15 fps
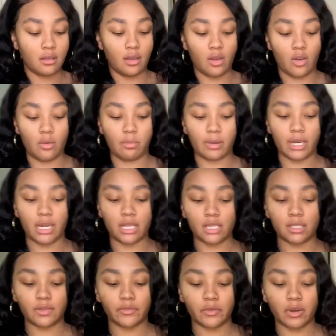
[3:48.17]
Open
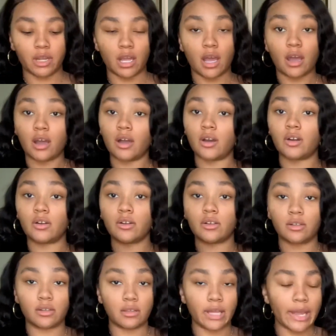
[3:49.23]
this for y'all.
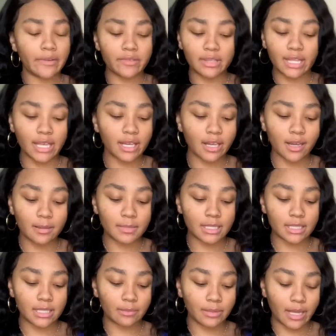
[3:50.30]
Everything comes in
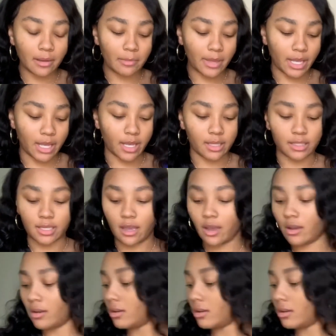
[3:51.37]
Ziploc bags, y'all.